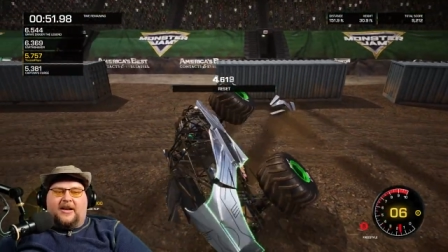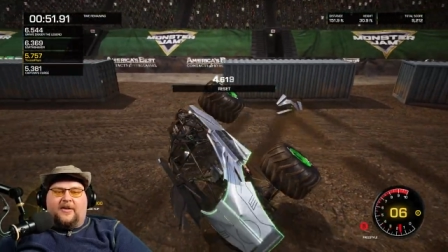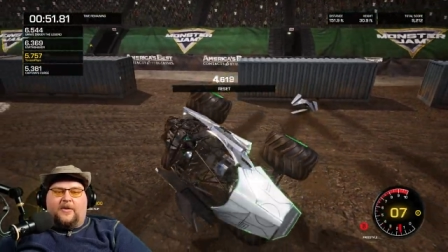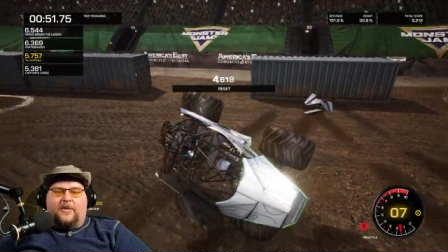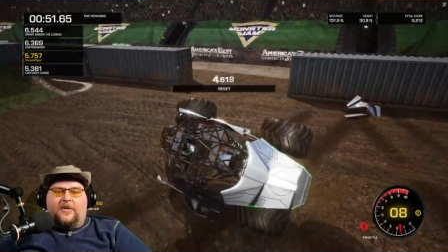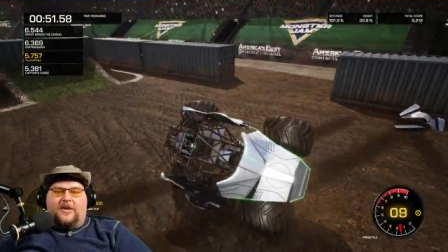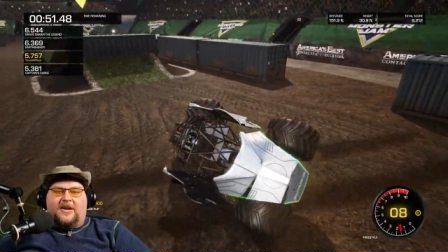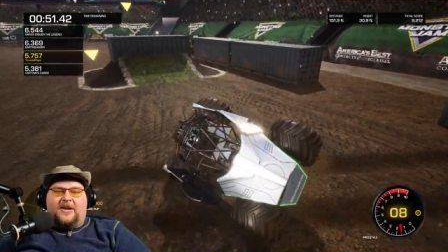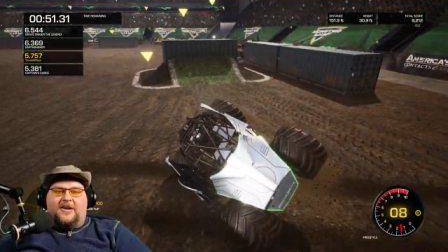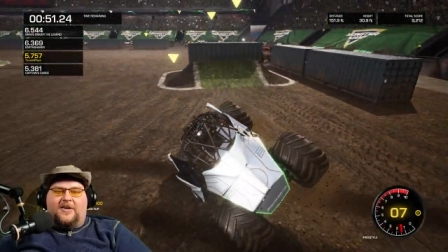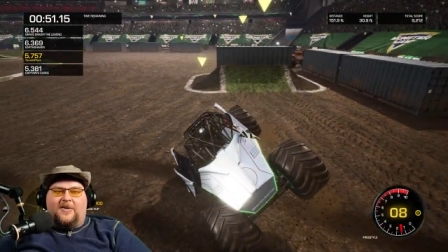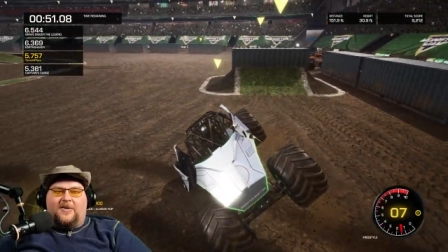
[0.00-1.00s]

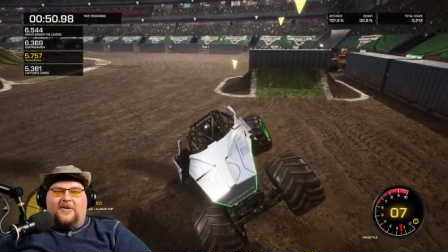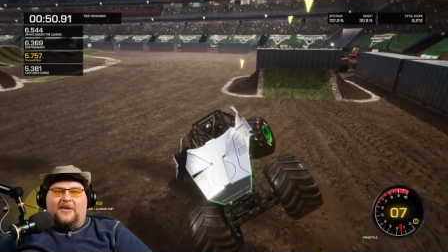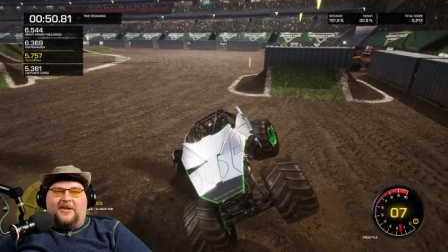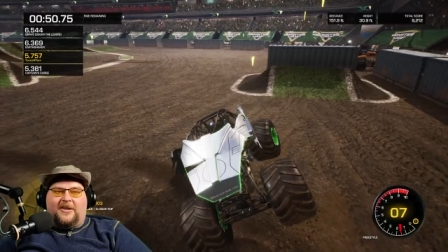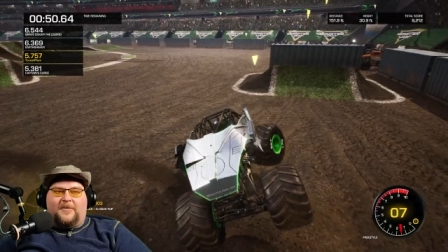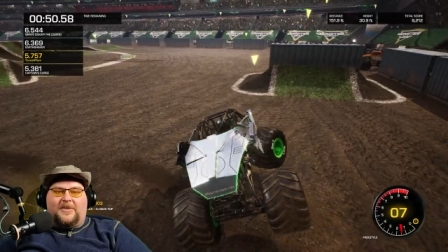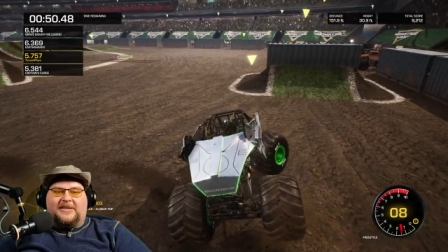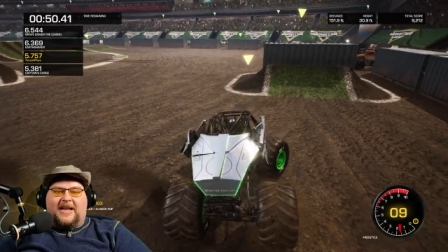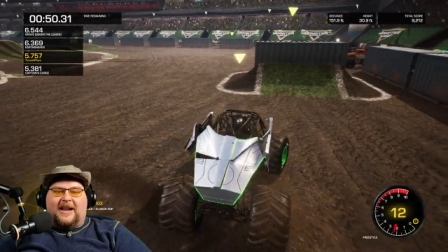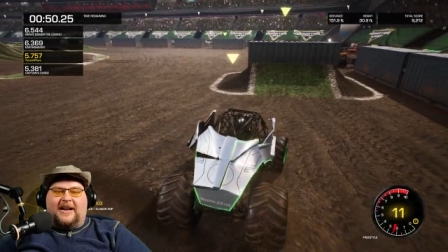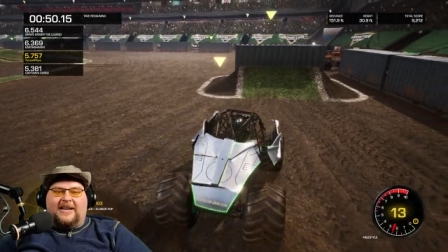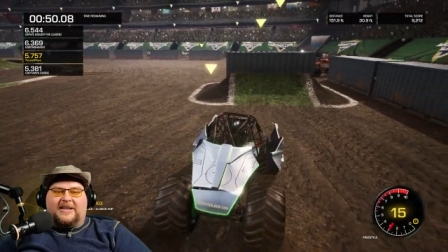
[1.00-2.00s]
Whoa! Almost
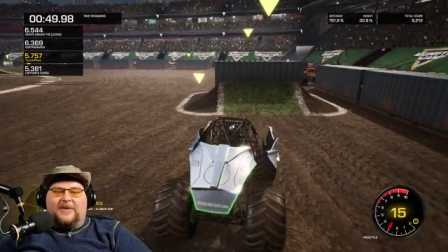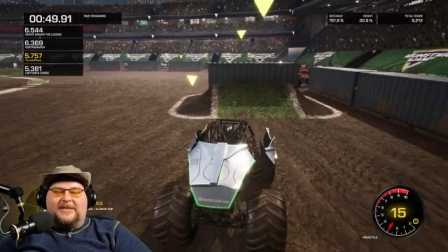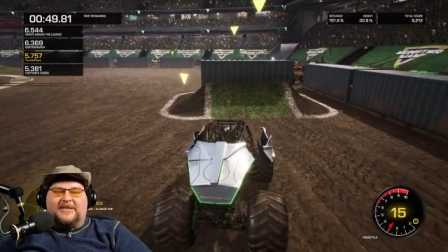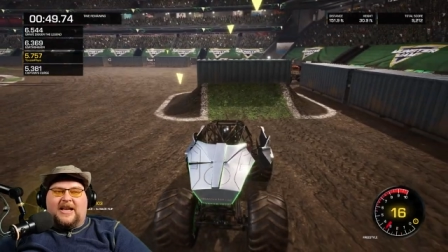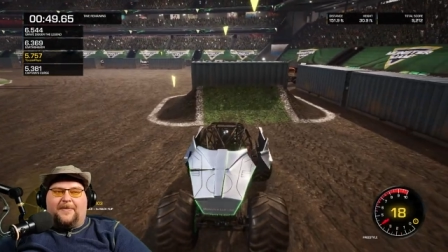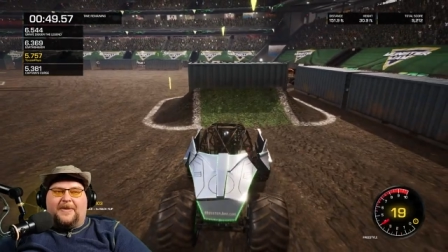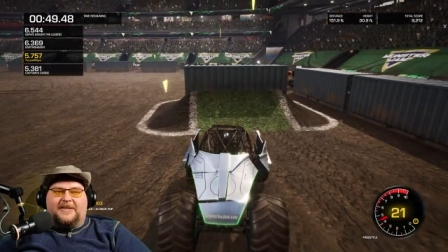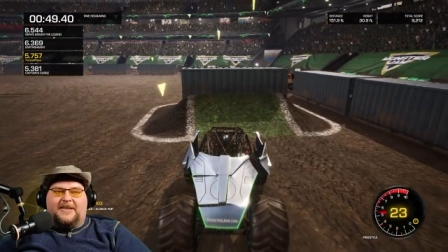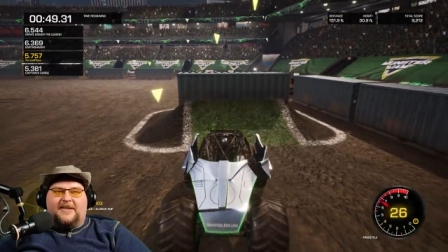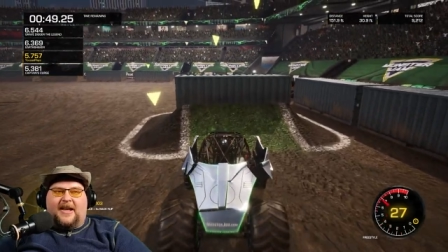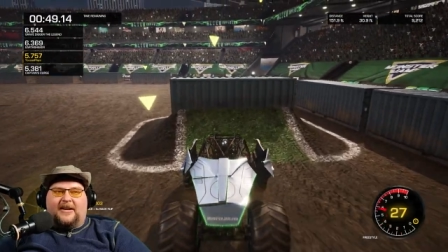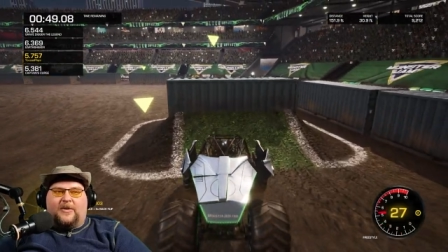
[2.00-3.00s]
got it into a He
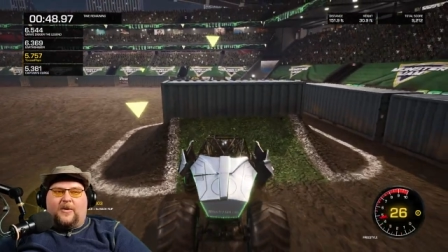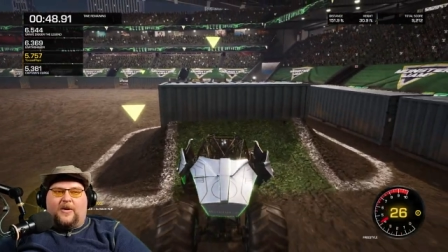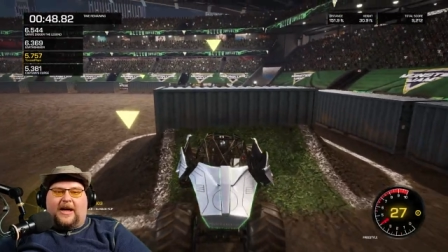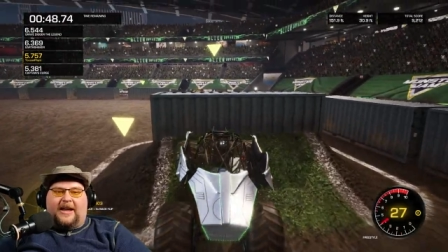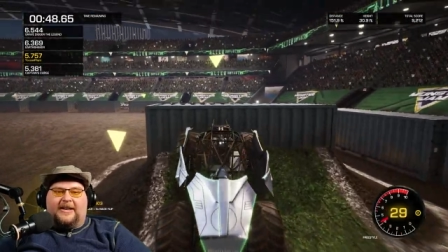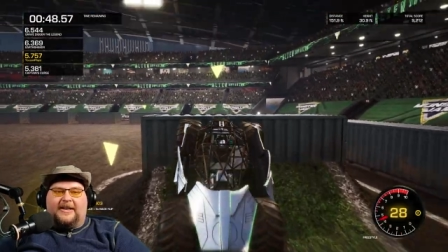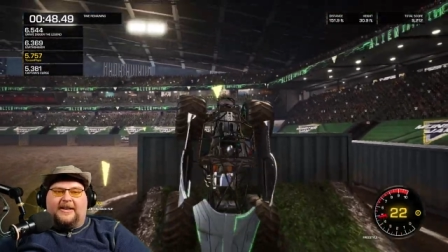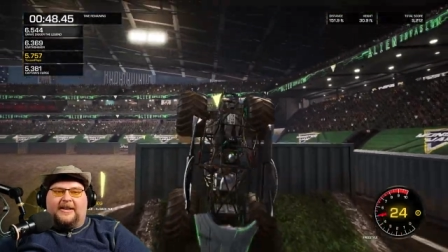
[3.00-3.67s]
Did not quite.